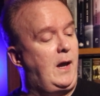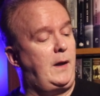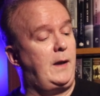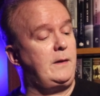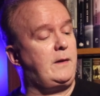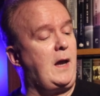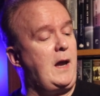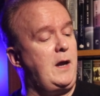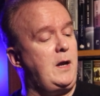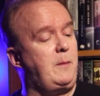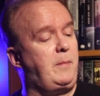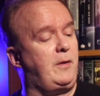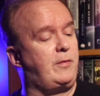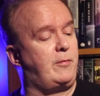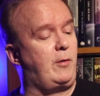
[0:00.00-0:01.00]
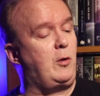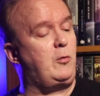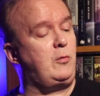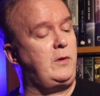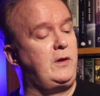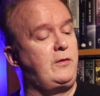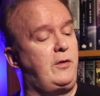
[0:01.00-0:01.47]
And Gabe,
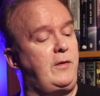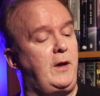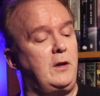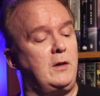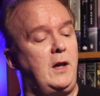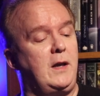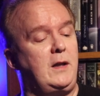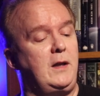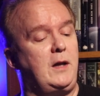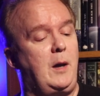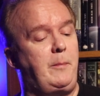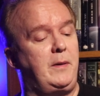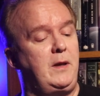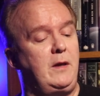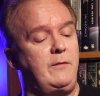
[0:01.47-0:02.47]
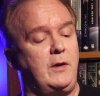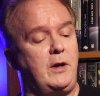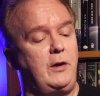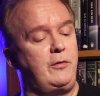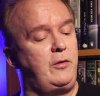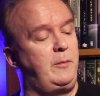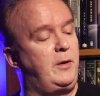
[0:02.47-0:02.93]
thrown into the unlikely company of a
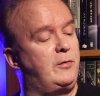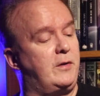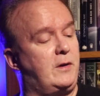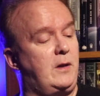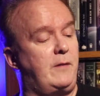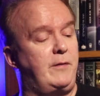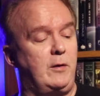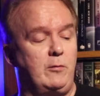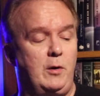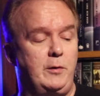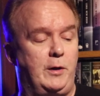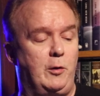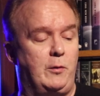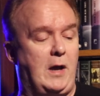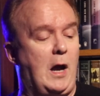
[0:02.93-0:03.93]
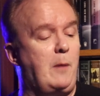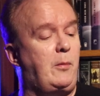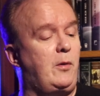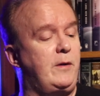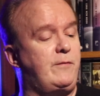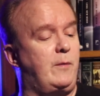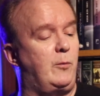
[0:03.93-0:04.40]
country music-loving rodeo
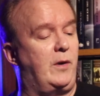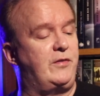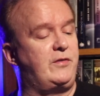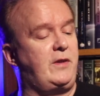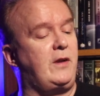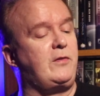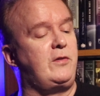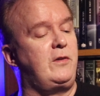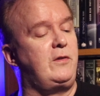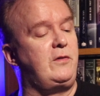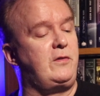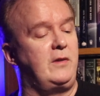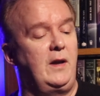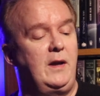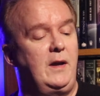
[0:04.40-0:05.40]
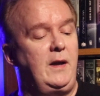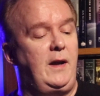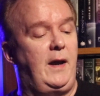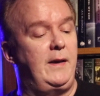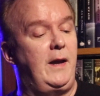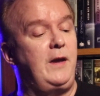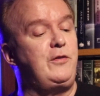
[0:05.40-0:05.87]
cowboy from West Texas,
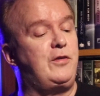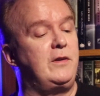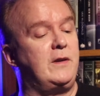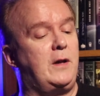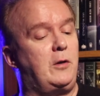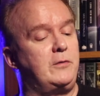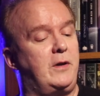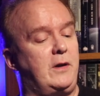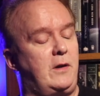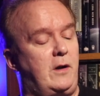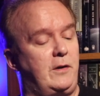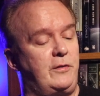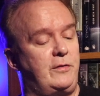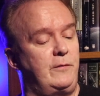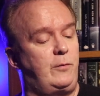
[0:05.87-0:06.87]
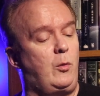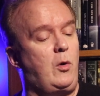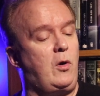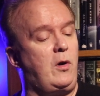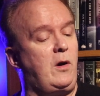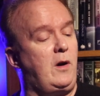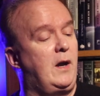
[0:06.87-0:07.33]
an ancient Celtic goddess of
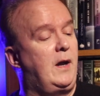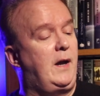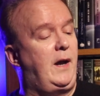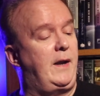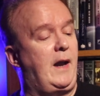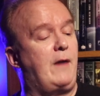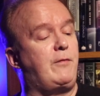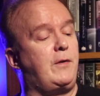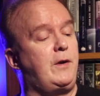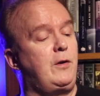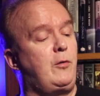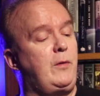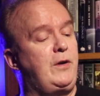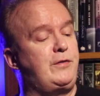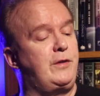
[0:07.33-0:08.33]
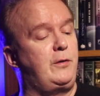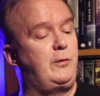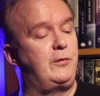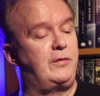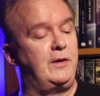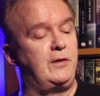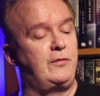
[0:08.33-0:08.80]
war, an African Orisha
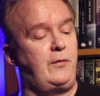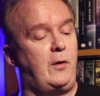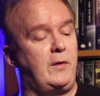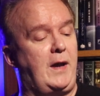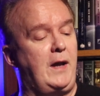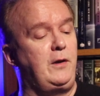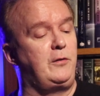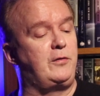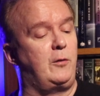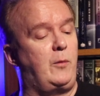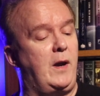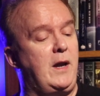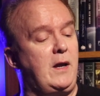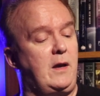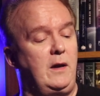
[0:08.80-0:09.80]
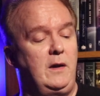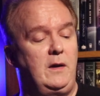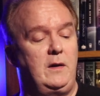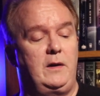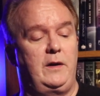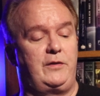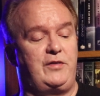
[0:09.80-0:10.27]
who sings volcanoes awake,
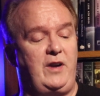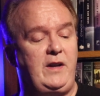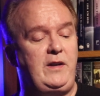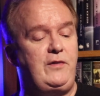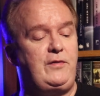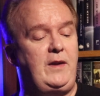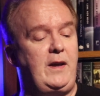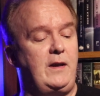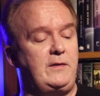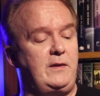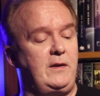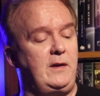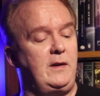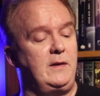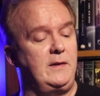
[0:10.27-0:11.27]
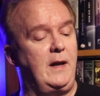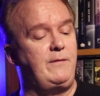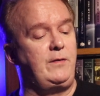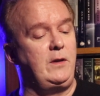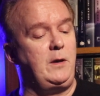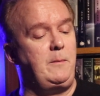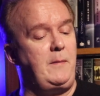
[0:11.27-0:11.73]
a Chinese deity,
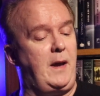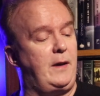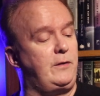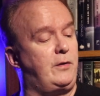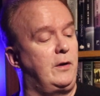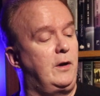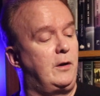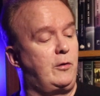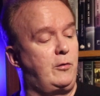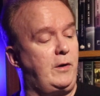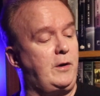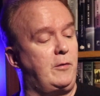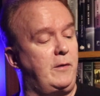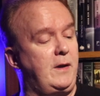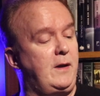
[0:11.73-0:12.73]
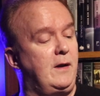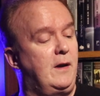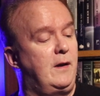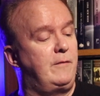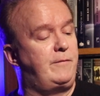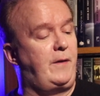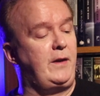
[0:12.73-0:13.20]
Nephilim, and Grigory,
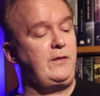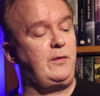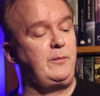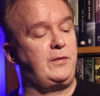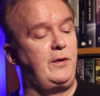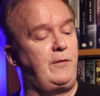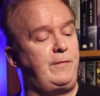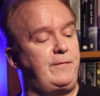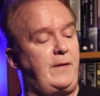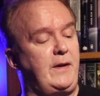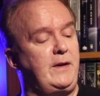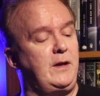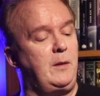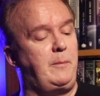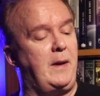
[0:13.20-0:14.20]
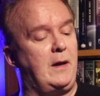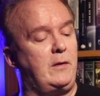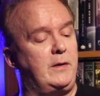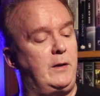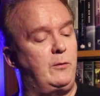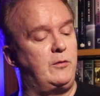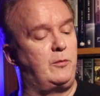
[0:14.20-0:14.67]
finds himself fighting a
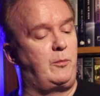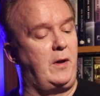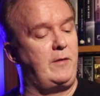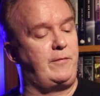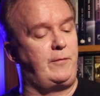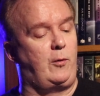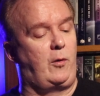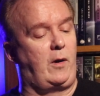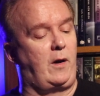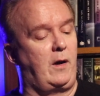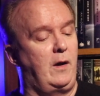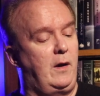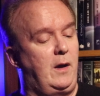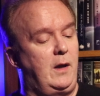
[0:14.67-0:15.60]
battle he was bred for,